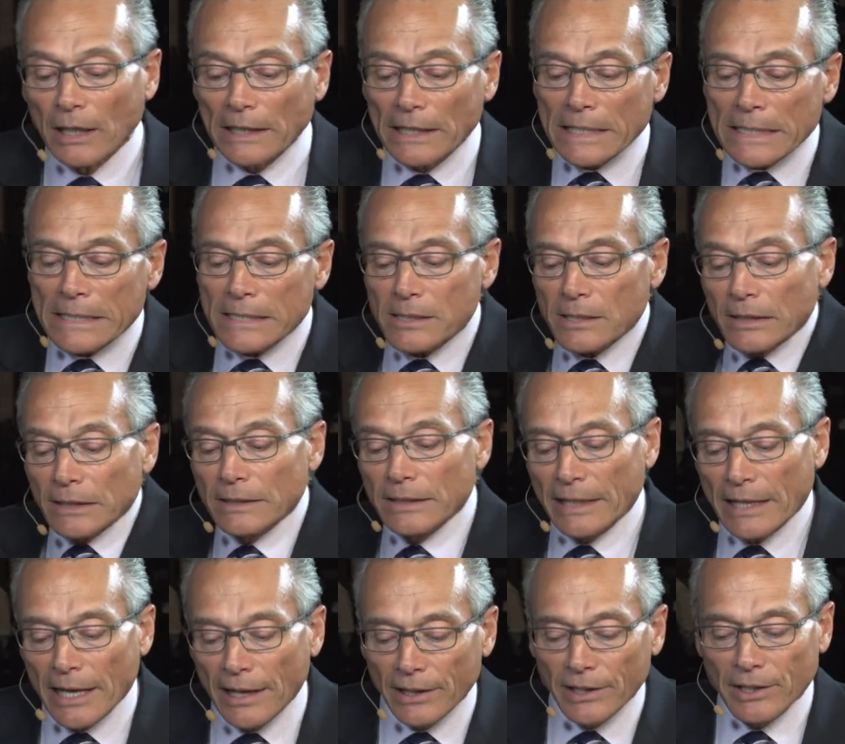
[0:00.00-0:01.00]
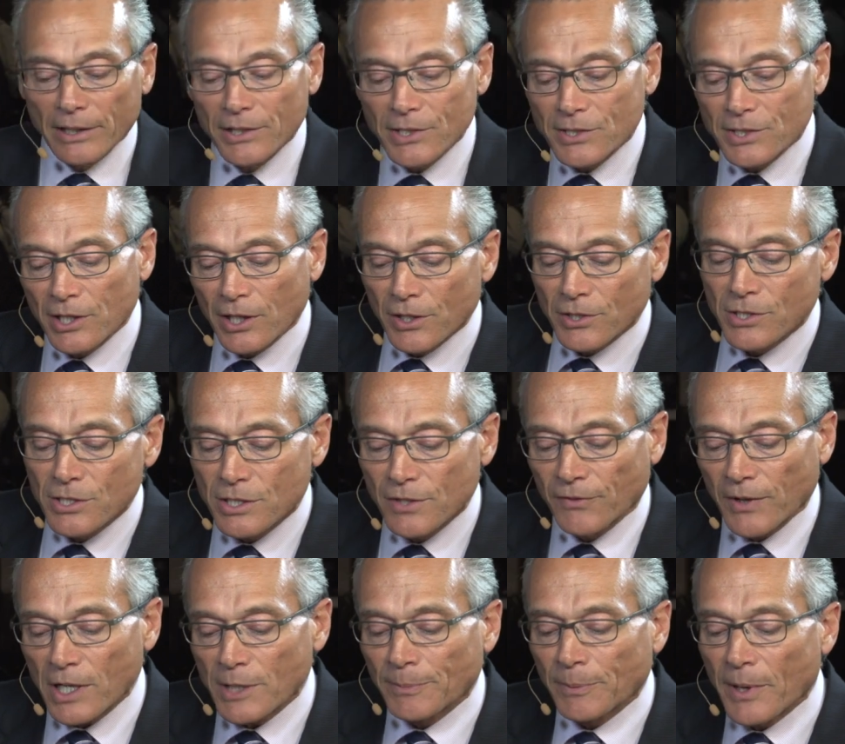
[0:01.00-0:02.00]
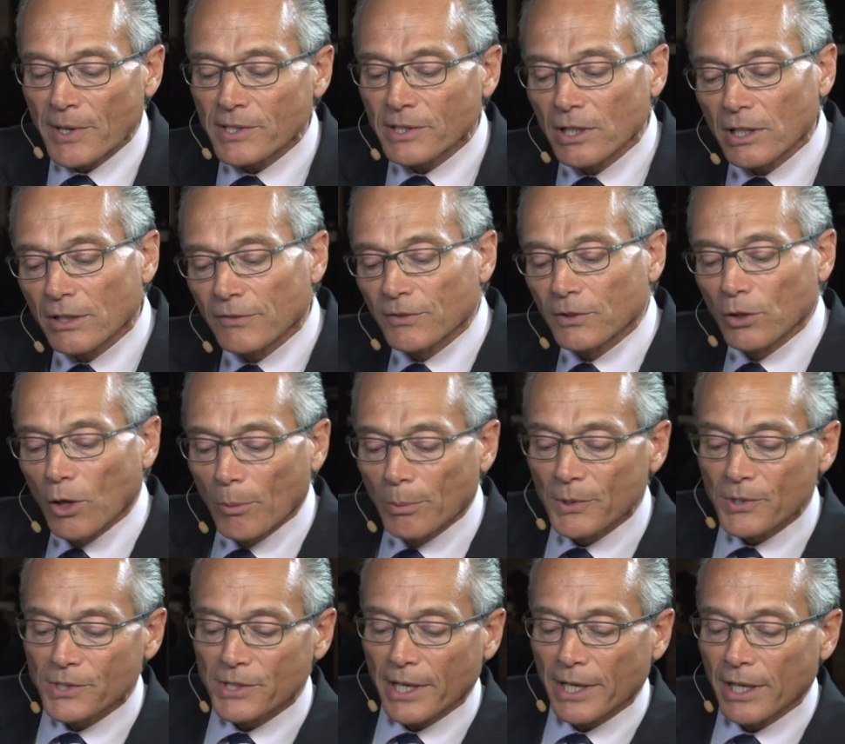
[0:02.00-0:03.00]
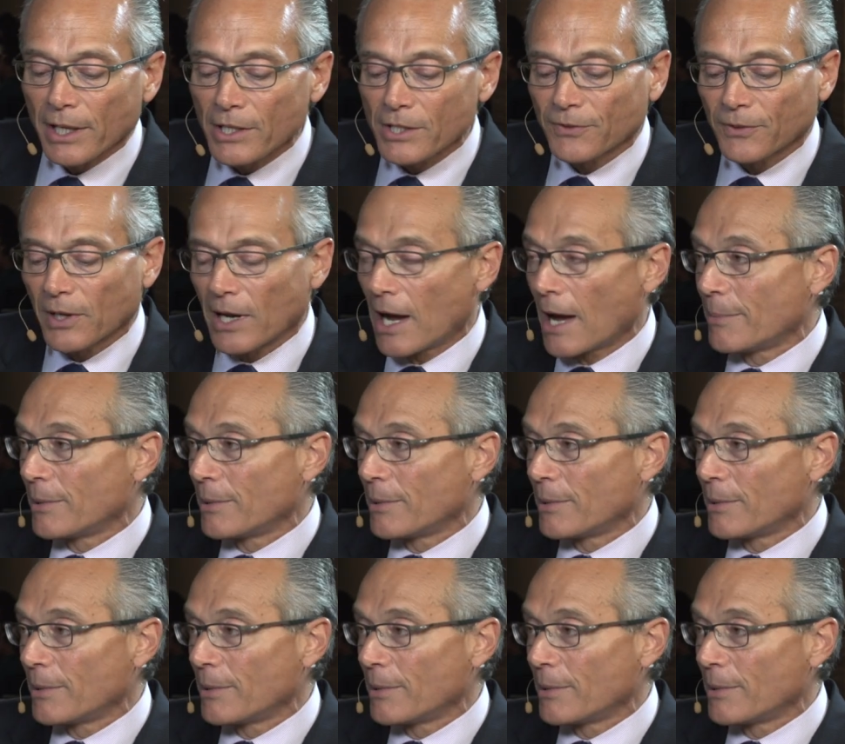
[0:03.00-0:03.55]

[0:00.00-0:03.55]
Alyse Daghelian is here. She's the Vice President of Global Sales for